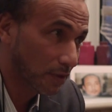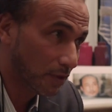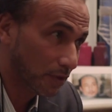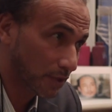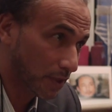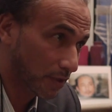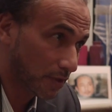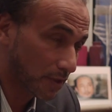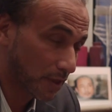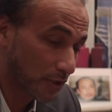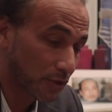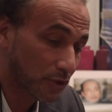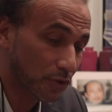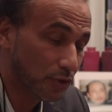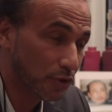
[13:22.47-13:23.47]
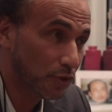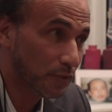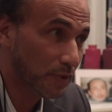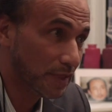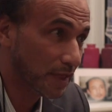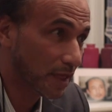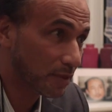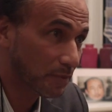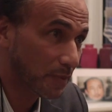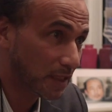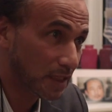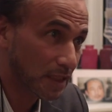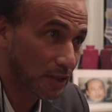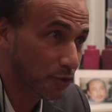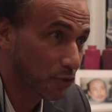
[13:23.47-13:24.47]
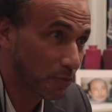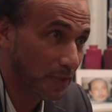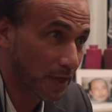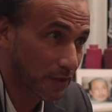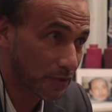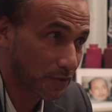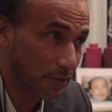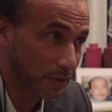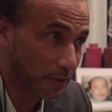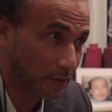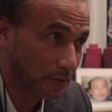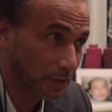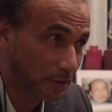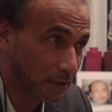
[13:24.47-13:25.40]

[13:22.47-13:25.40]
On the other side, so you will get money, no blessing.